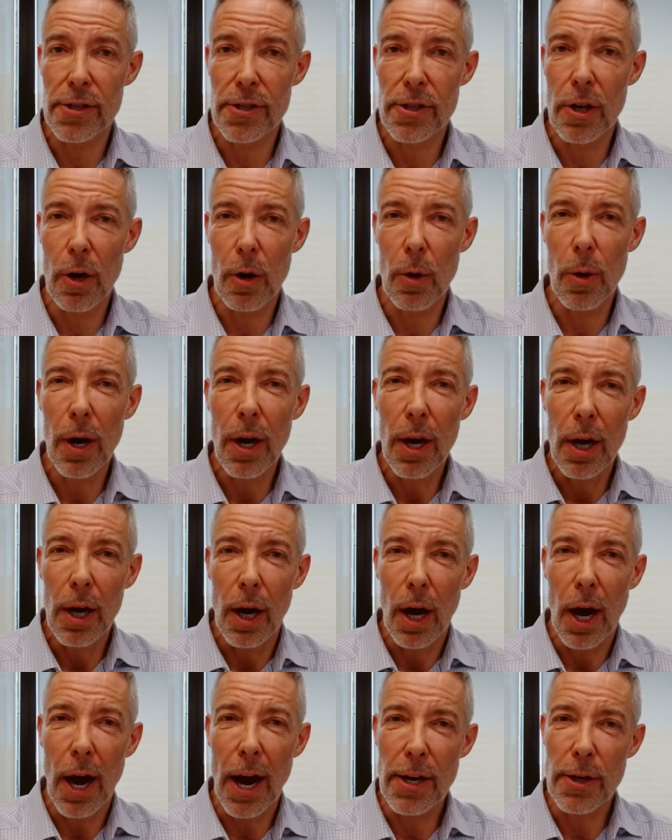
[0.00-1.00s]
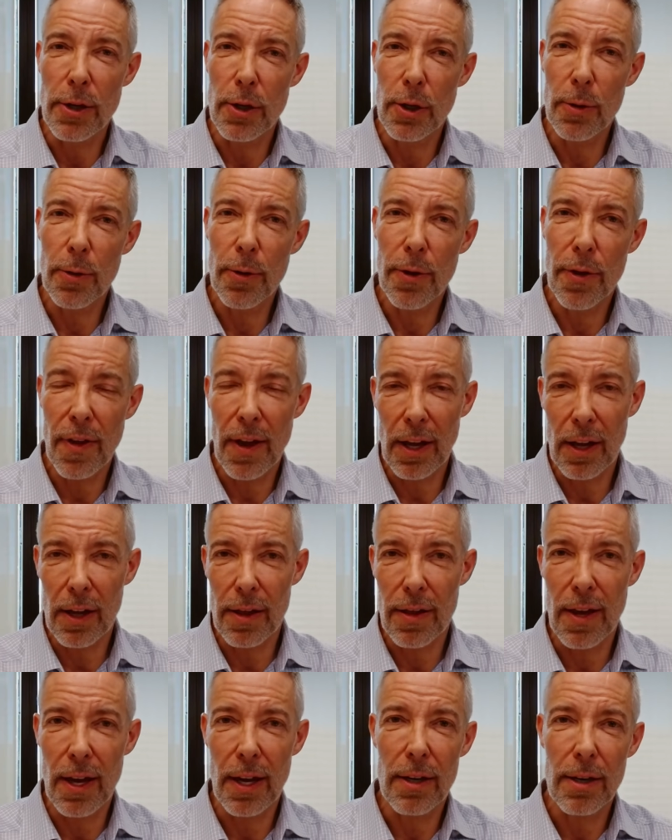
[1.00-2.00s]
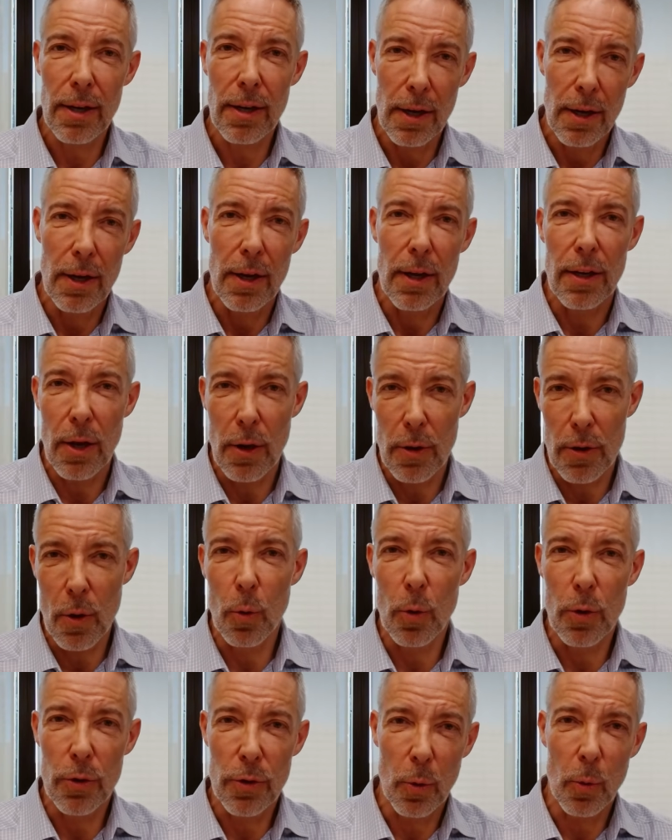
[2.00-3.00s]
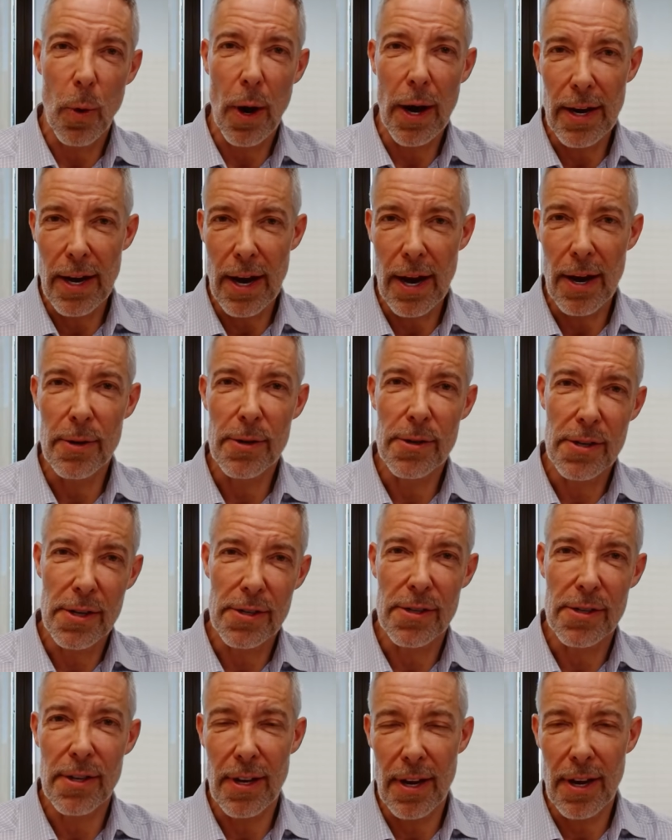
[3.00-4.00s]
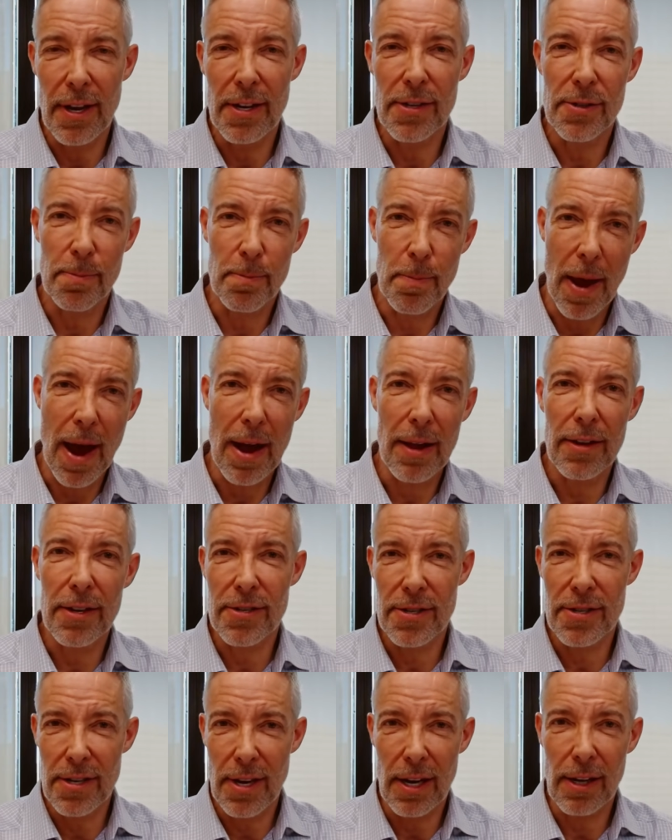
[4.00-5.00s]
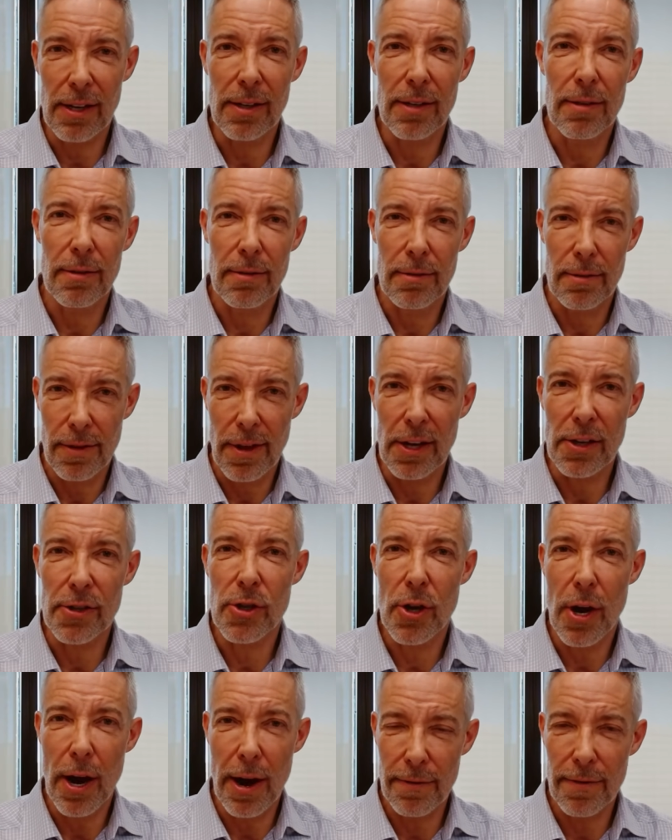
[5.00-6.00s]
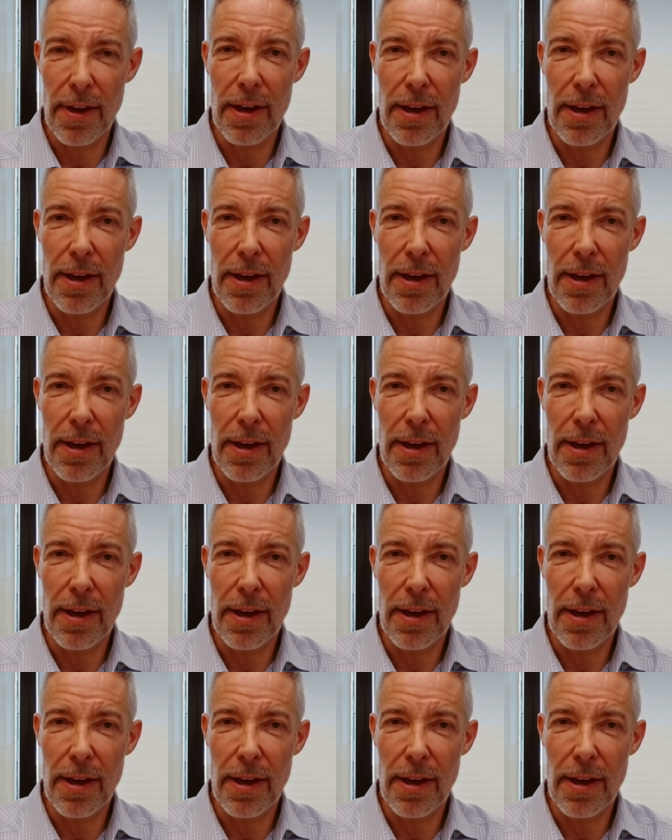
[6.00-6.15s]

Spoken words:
So I do think that the White House is balancing things off.